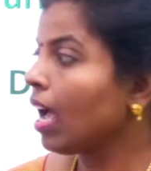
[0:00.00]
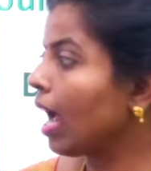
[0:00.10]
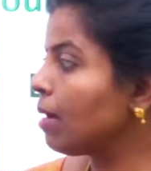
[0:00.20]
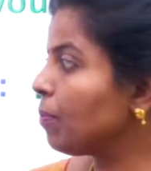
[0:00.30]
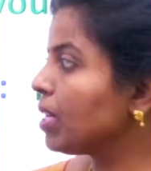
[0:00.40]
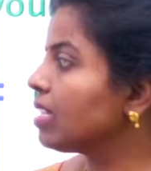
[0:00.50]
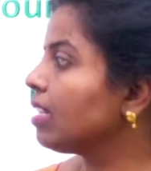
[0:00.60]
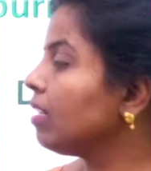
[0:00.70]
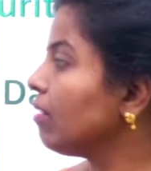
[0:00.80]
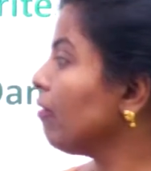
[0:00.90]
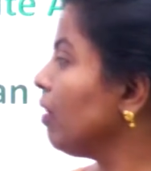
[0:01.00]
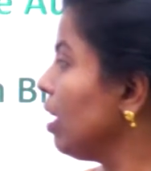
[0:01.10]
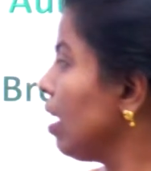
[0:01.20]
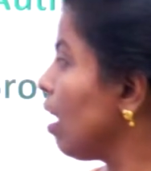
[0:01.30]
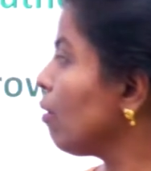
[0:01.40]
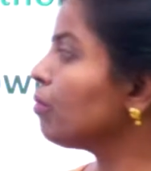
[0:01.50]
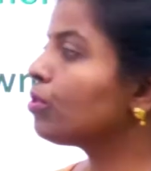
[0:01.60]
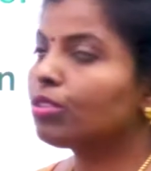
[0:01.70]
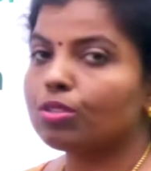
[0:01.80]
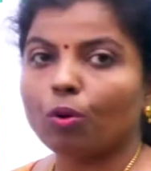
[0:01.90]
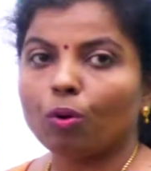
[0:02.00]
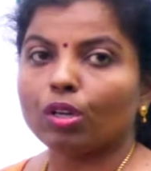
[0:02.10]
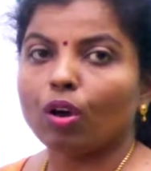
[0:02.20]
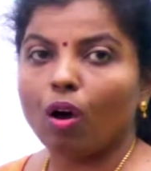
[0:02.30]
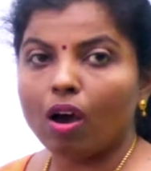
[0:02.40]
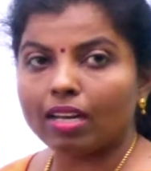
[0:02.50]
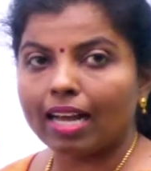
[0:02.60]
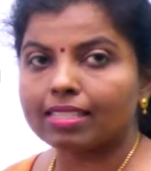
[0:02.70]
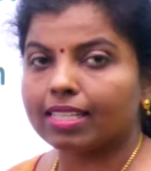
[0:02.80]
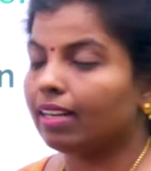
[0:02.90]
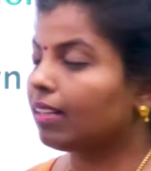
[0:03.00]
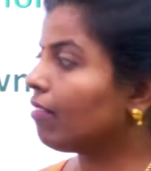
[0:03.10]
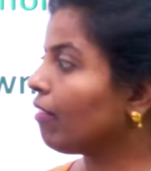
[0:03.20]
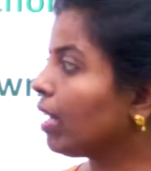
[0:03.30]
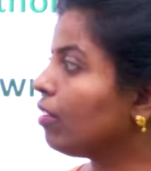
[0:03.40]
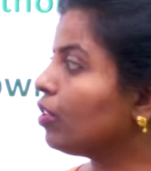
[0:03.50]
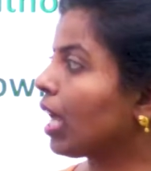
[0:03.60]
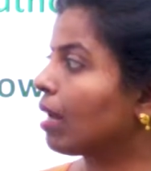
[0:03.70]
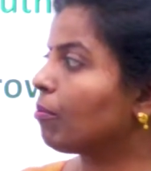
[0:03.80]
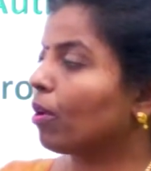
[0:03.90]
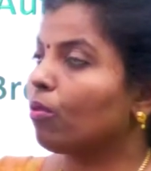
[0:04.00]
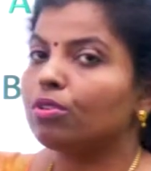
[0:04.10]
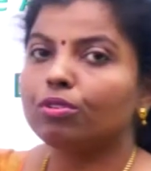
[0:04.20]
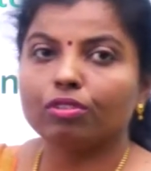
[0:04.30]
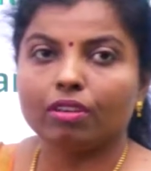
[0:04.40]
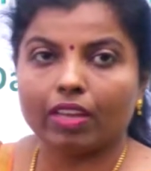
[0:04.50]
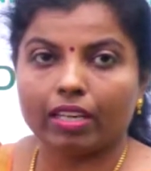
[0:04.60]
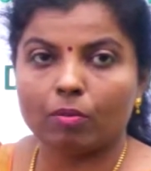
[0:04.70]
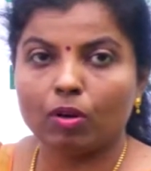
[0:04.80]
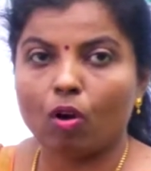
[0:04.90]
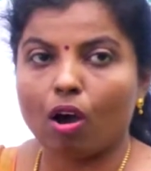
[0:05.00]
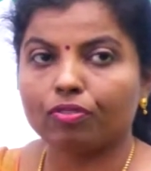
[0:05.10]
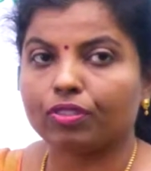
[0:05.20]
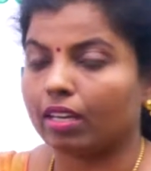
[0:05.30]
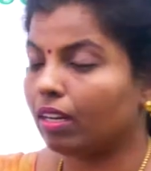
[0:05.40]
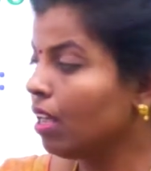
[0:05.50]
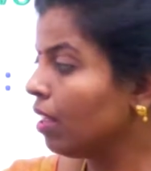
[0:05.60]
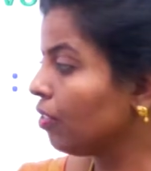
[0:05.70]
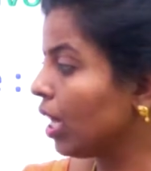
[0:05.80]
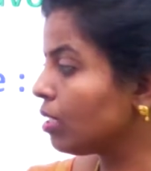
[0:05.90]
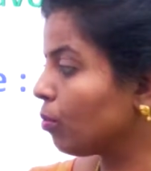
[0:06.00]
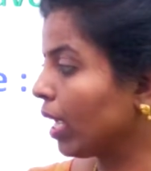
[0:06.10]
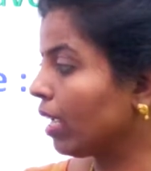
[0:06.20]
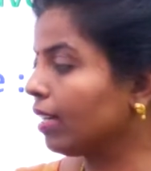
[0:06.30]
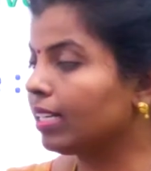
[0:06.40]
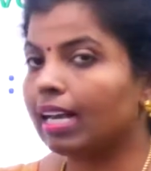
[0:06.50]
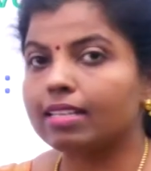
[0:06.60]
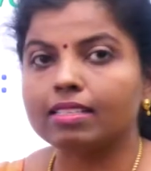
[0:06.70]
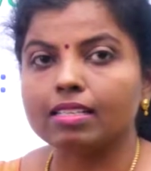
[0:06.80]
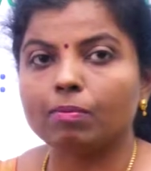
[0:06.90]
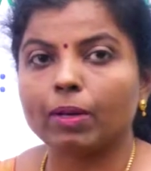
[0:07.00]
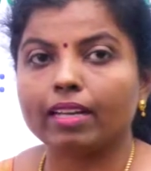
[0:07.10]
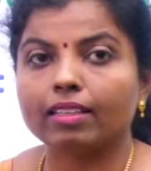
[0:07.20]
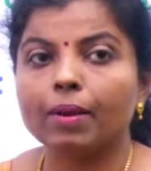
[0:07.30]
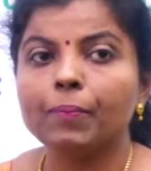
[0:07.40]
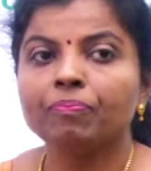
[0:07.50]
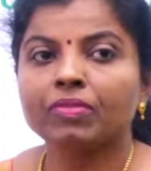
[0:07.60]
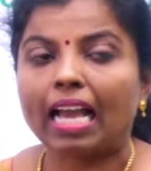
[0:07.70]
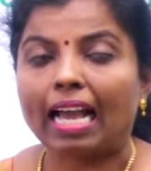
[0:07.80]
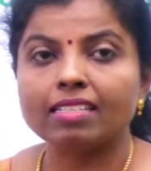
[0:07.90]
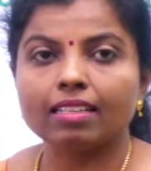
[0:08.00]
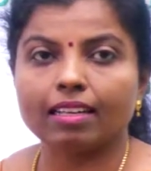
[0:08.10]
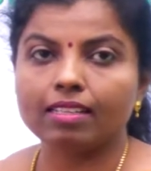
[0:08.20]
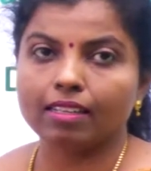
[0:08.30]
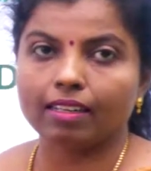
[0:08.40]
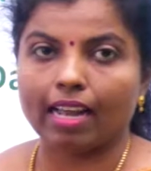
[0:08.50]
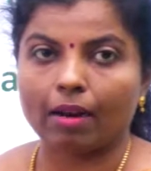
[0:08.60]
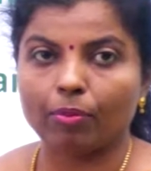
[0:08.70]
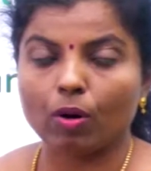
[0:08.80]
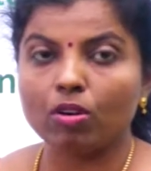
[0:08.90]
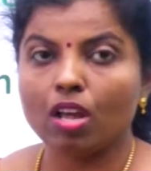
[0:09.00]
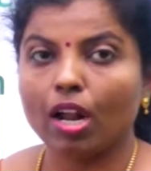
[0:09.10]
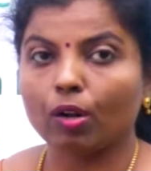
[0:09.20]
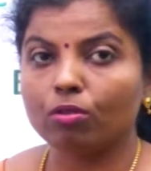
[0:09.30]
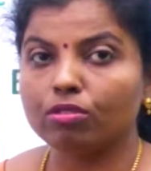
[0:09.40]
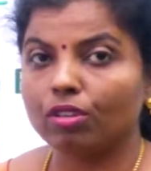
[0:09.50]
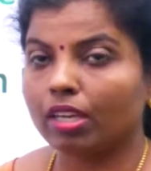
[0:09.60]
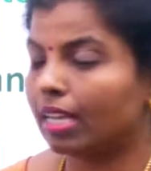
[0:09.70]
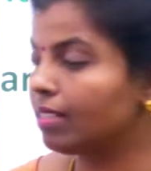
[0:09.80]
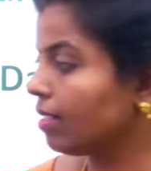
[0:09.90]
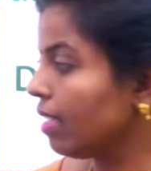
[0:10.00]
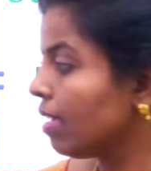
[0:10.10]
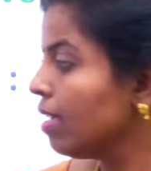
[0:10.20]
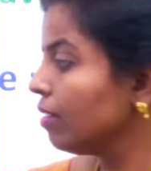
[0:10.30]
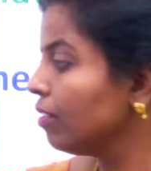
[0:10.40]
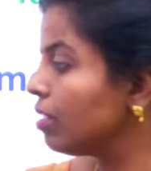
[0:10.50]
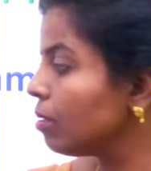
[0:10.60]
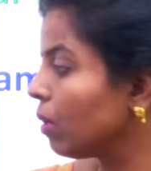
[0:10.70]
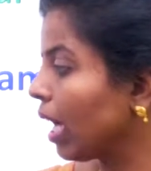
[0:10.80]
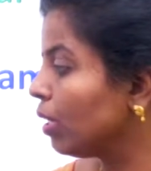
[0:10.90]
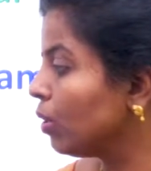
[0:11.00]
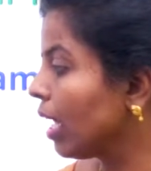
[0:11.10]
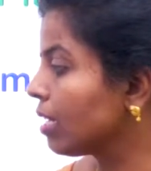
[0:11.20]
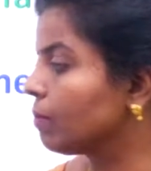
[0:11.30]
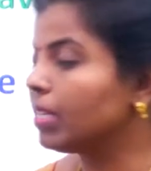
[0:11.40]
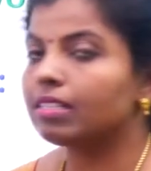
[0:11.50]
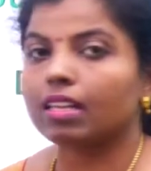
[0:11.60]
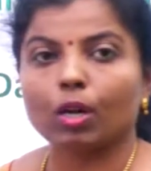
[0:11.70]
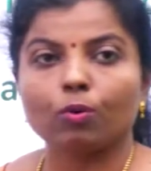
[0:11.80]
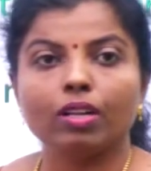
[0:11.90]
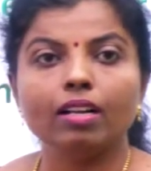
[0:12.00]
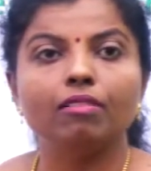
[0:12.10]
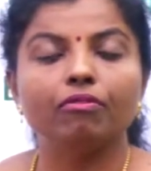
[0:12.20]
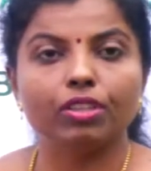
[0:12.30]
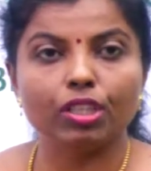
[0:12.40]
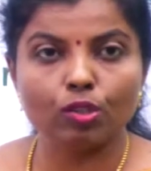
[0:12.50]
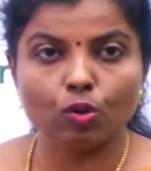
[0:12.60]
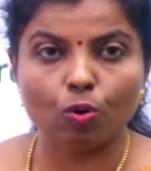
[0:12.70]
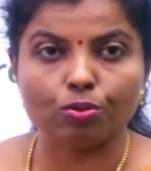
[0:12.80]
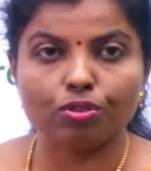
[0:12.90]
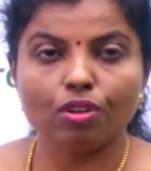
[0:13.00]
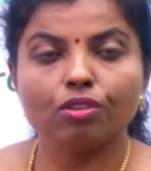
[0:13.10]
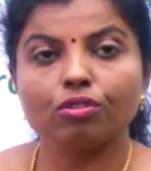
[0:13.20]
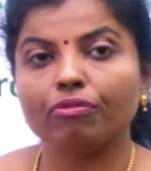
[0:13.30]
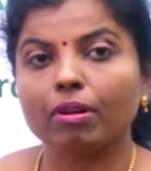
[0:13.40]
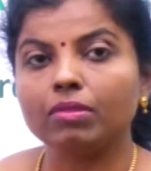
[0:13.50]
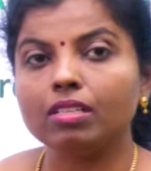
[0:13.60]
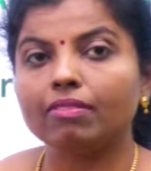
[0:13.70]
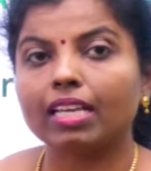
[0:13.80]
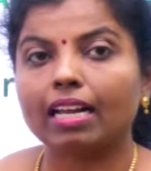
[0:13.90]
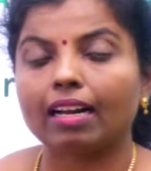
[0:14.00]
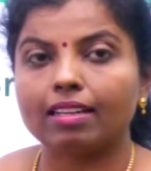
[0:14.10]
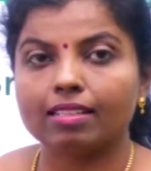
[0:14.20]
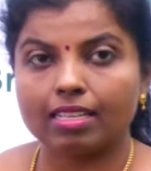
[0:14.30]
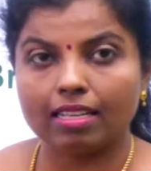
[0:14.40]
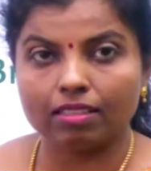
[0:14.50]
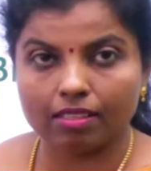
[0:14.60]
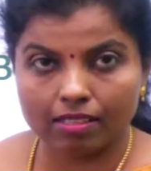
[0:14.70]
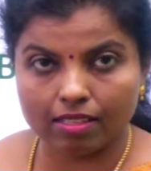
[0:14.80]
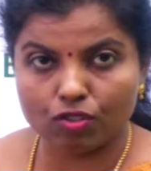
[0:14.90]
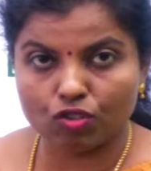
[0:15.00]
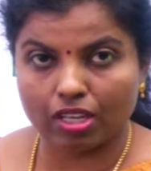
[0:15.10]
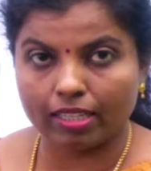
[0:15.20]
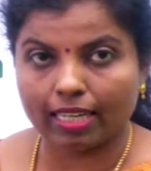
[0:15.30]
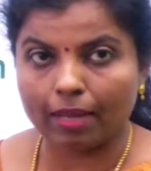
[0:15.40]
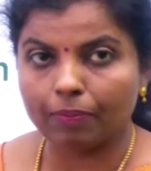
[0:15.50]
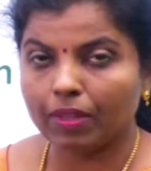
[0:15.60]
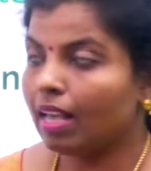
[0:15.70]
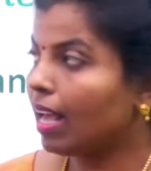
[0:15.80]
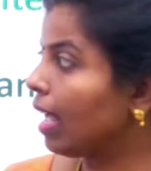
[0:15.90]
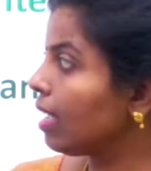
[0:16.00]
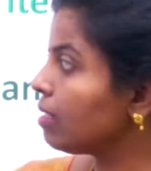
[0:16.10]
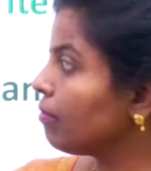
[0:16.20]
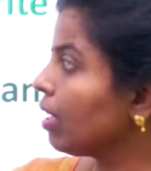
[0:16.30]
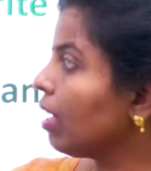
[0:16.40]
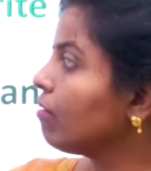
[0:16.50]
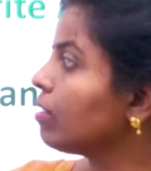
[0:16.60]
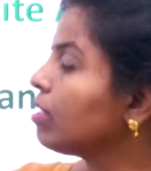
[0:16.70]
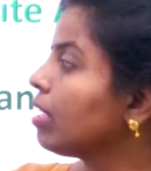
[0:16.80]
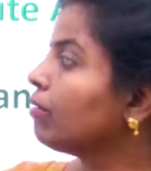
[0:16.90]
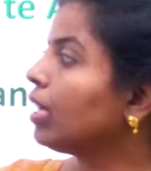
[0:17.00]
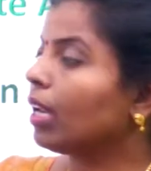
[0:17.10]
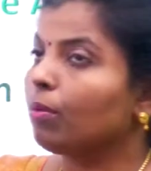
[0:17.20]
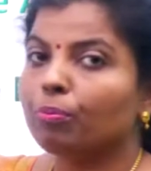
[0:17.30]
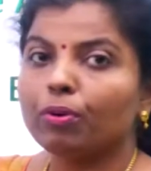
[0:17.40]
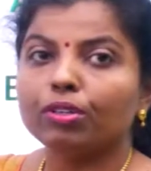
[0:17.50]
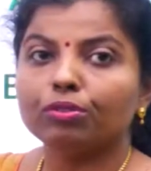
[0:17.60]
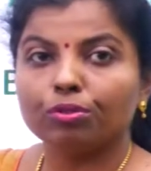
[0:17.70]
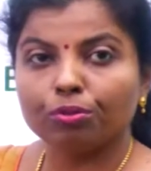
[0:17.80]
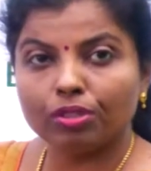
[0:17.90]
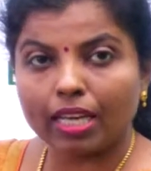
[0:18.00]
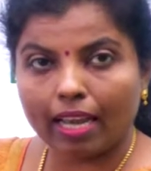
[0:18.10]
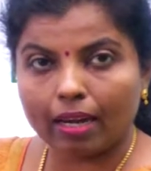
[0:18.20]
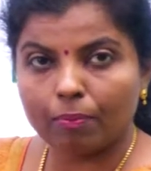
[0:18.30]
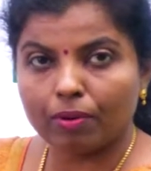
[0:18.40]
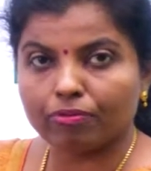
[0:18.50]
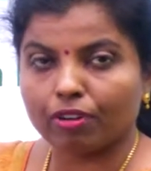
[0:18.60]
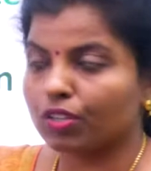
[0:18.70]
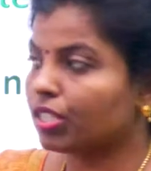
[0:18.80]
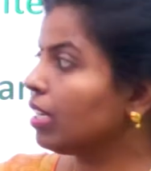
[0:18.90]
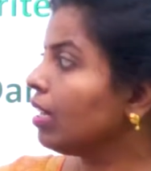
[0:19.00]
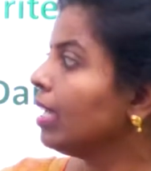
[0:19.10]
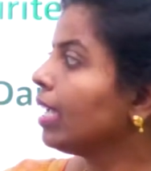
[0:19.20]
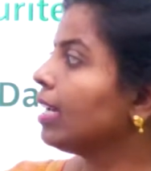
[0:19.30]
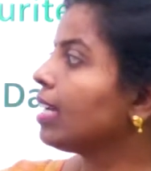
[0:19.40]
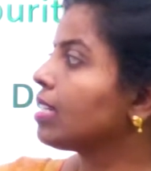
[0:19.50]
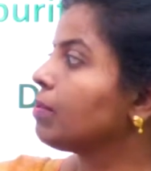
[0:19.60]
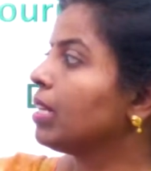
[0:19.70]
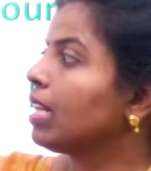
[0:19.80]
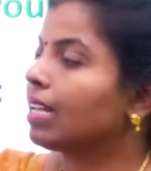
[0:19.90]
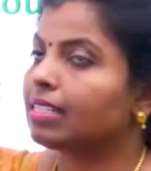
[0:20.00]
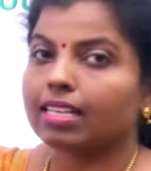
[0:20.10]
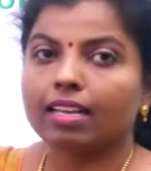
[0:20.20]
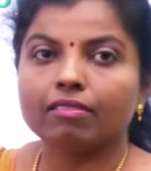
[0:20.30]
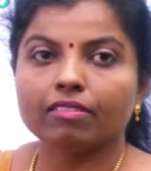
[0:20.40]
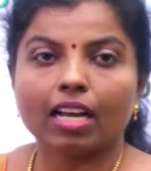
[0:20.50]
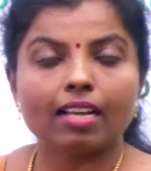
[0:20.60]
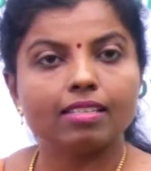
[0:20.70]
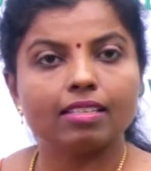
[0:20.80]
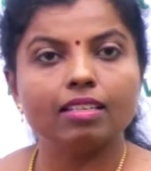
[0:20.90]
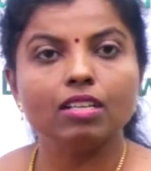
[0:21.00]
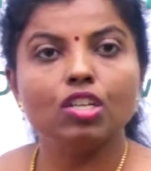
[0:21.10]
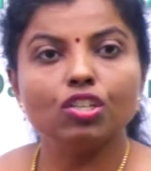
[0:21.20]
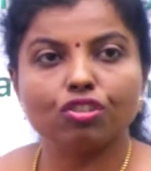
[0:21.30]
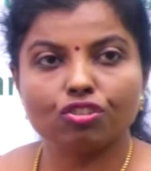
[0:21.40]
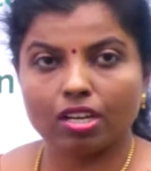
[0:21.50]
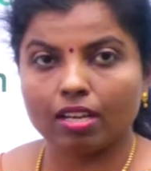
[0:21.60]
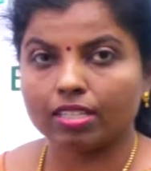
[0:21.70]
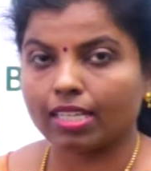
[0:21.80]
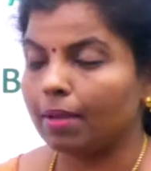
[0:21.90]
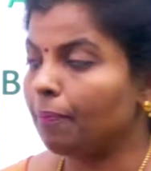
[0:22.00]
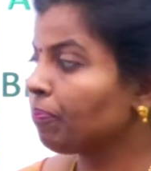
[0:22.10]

At present, we have stored or assigned the value Dan Brown to the variable author. That's why it has displayed the answer as Dan Brown. And also you can see this value has been surrounded within quotes. So from this we can understand this is a string type. As we have received the input through the input function, it has been assigned as a string type.